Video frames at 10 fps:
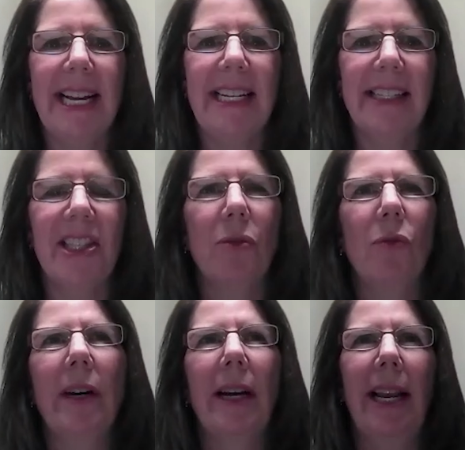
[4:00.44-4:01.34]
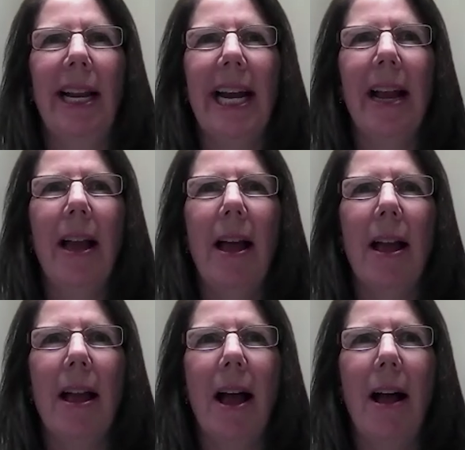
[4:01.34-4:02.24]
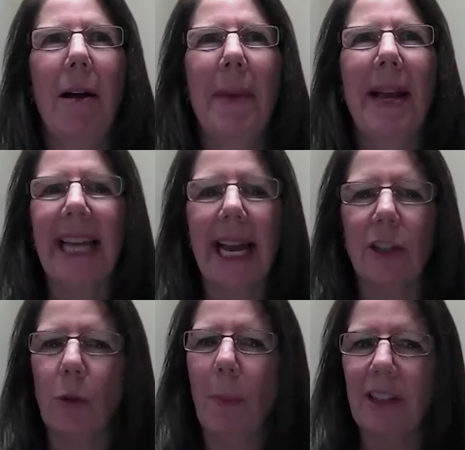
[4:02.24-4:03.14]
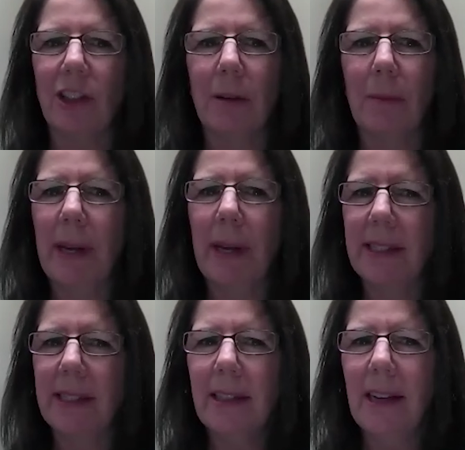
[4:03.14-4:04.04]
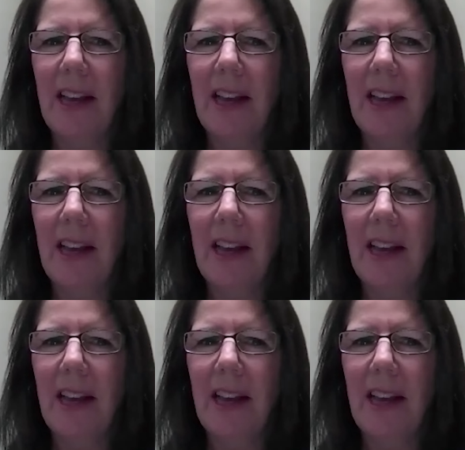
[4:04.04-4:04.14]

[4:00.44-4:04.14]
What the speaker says: is the really engaged or passionate person.